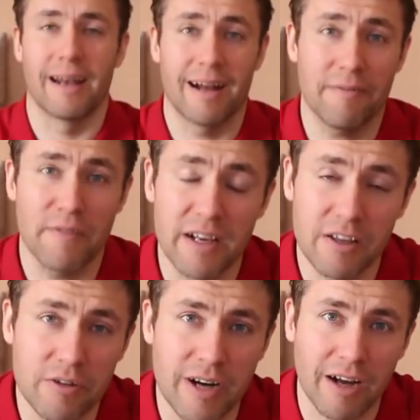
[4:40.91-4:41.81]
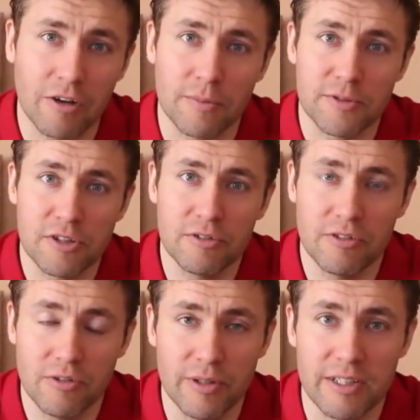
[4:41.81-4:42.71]
And I think Jurgen Klopp
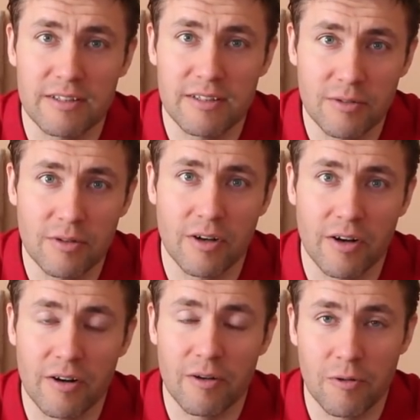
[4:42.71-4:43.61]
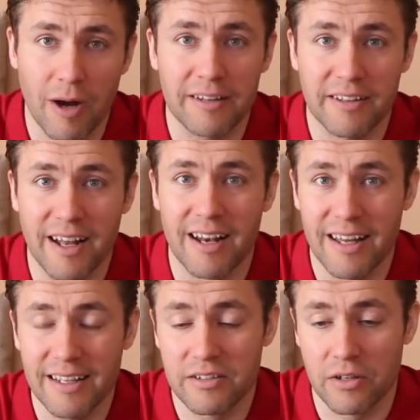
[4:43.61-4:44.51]
should do it sooner rather than
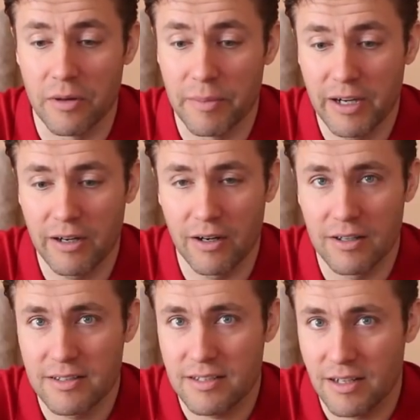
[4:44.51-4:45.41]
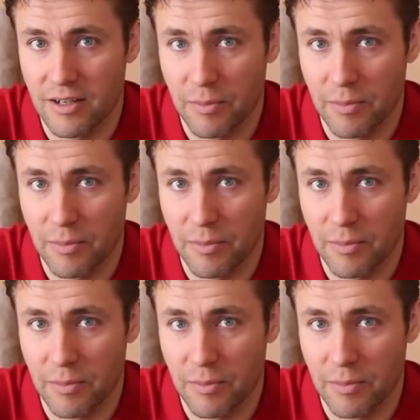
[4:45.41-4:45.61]
later because